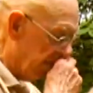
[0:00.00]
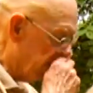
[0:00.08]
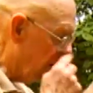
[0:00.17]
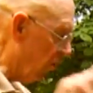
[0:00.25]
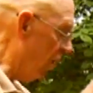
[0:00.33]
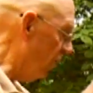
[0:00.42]

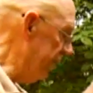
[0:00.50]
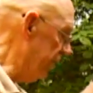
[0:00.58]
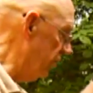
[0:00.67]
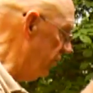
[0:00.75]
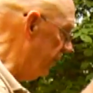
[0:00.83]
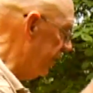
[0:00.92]
But what we
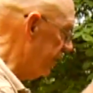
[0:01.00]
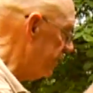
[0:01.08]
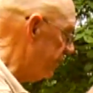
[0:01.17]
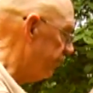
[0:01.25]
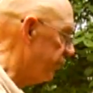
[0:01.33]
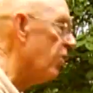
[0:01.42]
do
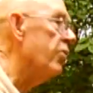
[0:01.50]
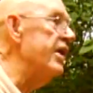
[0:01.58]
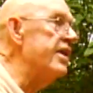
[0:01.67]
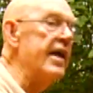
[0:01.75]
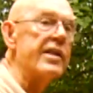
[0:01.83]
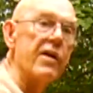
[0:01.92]
is we
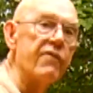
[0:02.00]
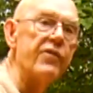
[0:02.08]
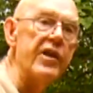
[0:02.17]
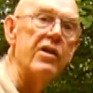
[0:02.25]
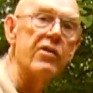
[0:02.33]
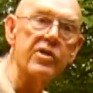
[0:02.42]
take the
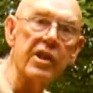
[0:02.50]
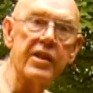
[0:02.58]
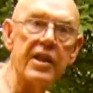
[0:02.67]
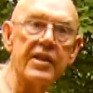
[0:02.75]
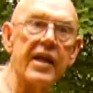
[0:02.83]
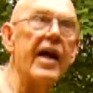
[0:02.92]
feeders that
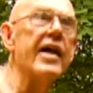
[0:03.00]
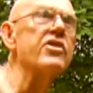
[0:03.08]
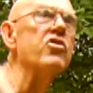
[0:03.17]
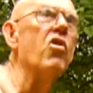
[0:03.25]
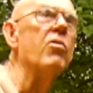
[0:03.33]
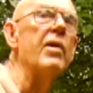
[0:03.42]
these guys
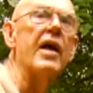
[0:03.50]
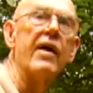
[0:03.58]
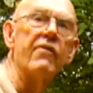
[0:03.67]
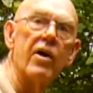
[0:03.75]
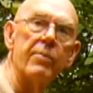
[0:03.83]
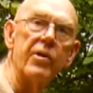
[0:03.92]
normally
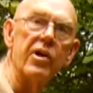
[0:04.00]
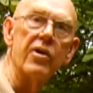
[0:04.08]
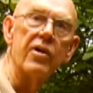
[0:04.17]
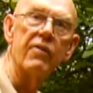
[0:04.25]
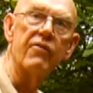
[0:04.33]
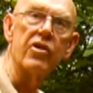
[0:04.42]
have up
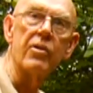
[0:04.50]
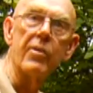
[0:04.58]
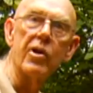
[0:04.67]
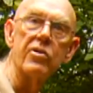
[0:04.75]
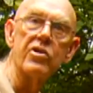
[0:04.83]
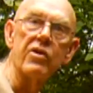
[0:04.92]
here for the
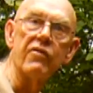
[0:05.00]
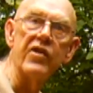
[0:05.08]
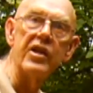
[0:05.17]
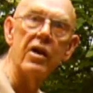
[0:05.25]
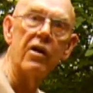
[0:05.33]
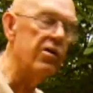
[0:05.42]
birds to
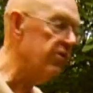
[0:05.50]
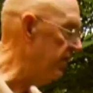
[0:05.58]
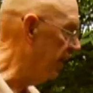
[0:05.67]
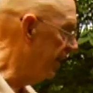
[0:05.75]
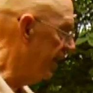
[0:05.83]
feed on,